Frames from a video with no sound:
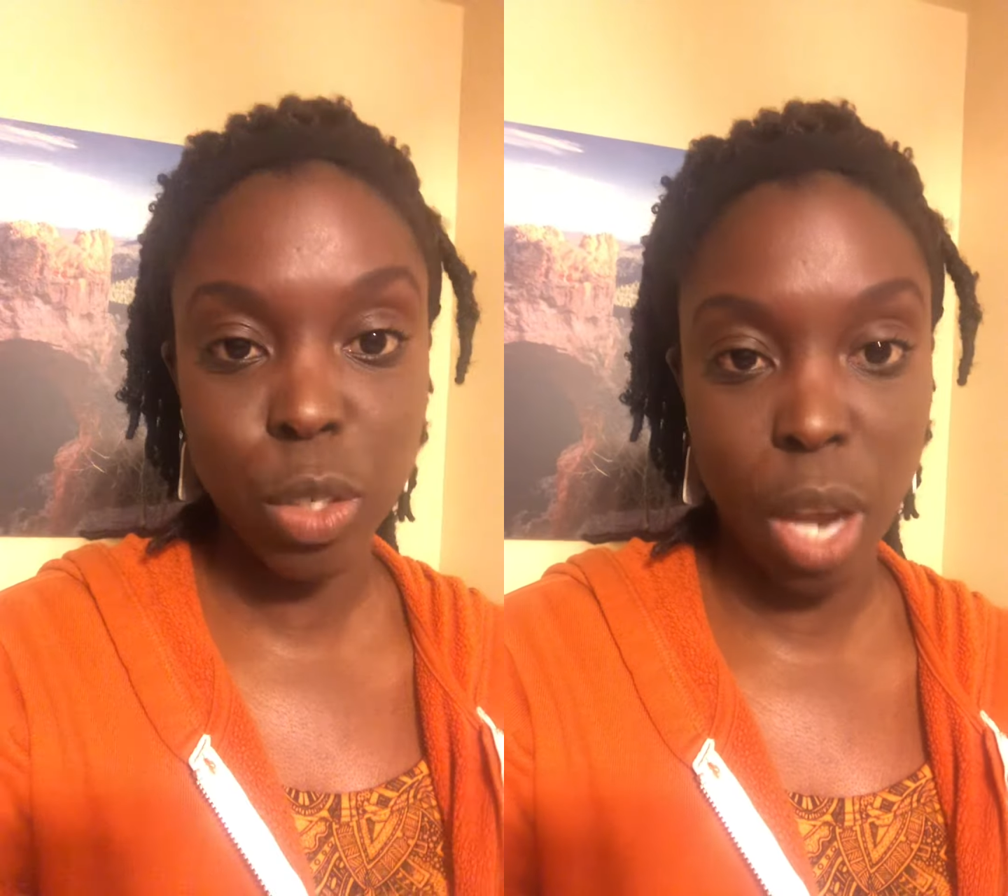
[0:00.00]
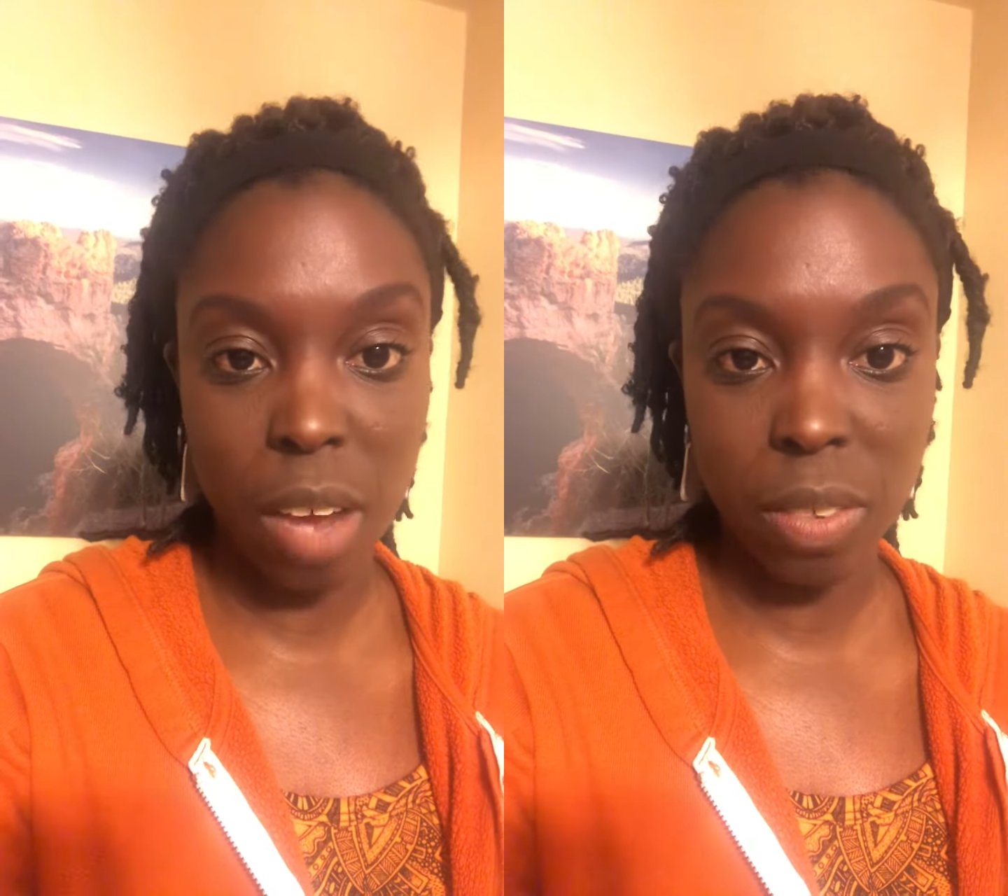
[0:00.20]

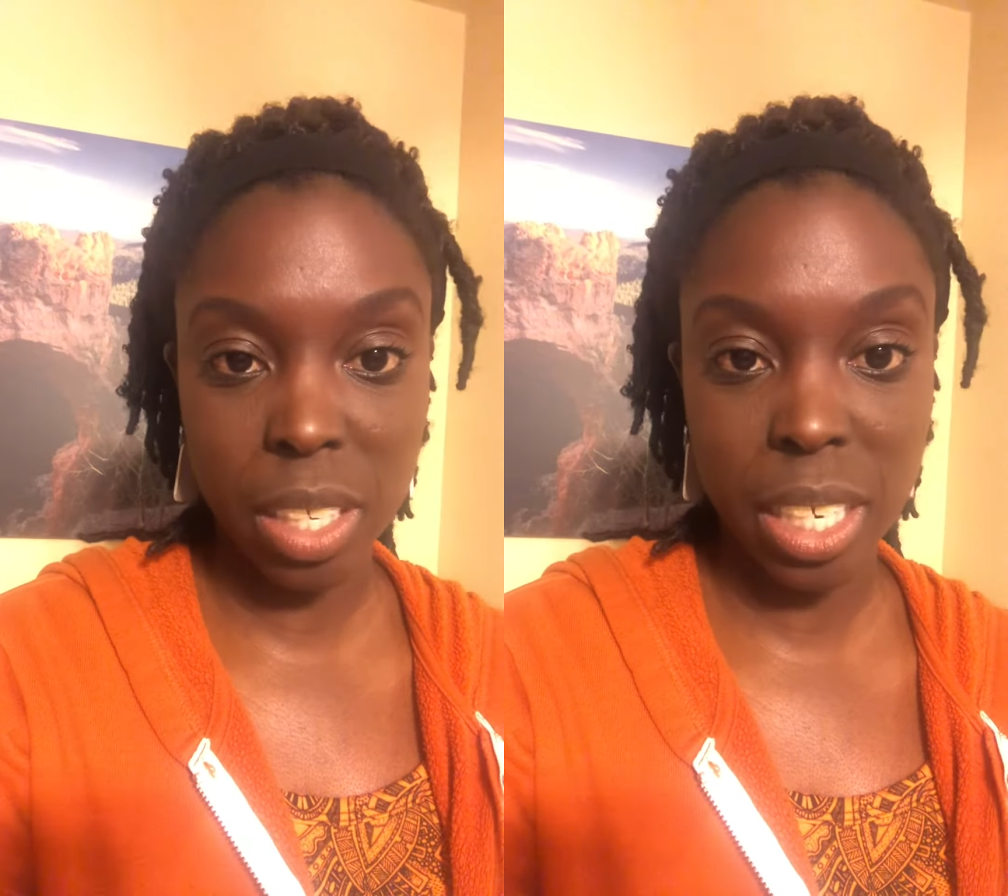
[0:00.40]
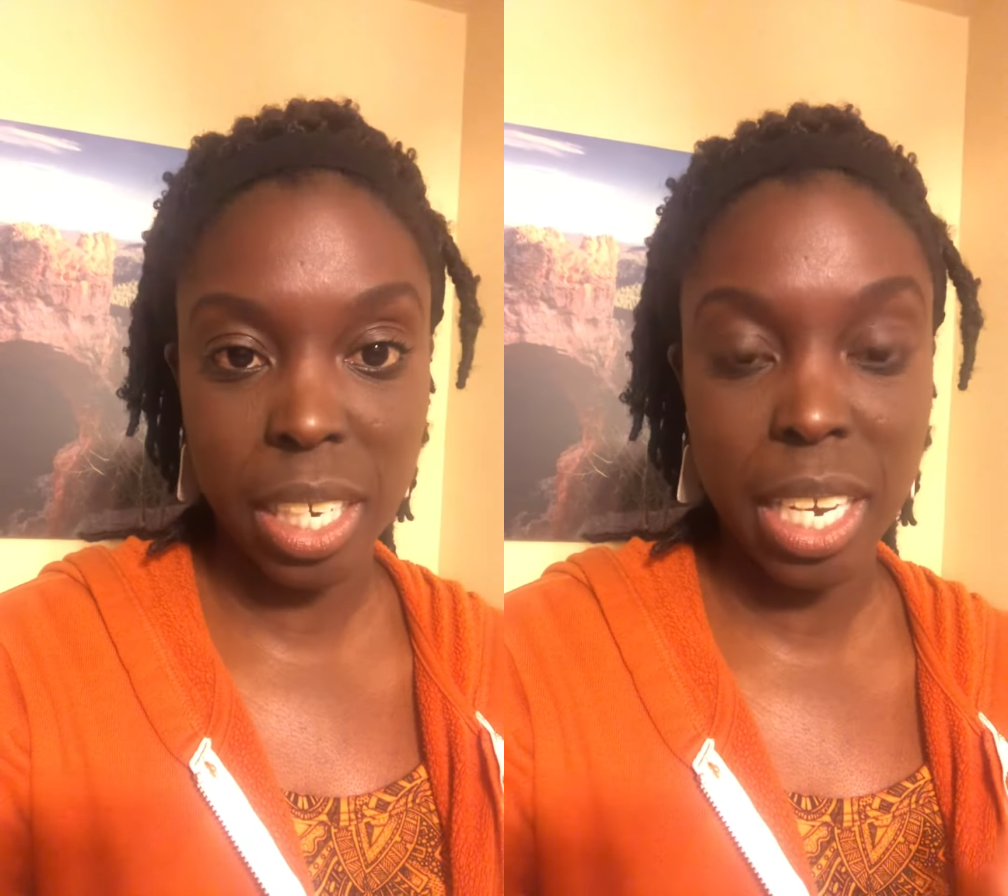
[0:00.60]

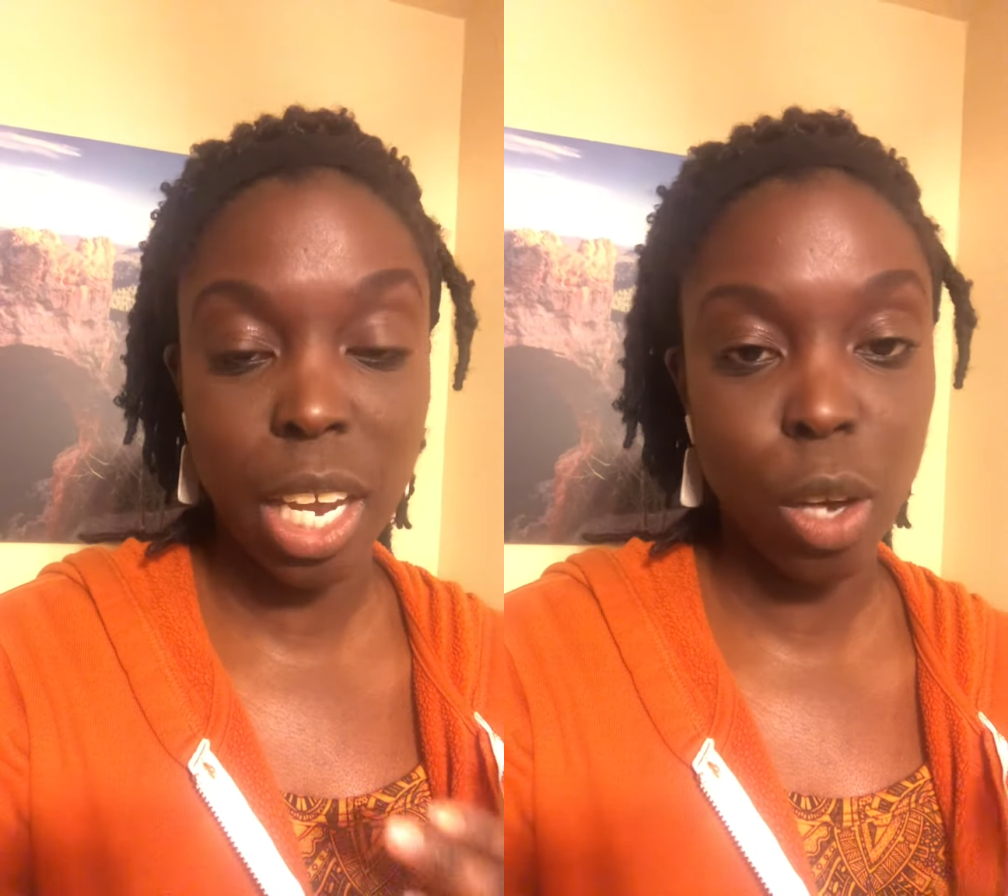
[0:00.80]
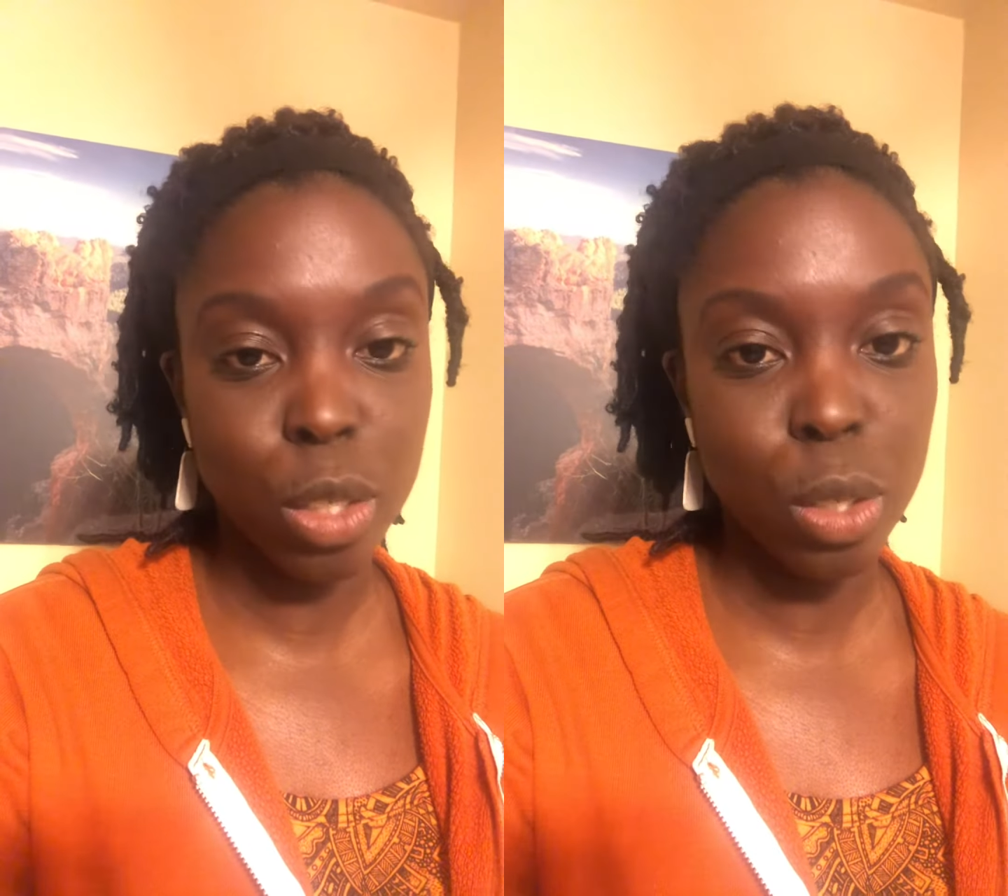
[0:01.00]
traveling and I also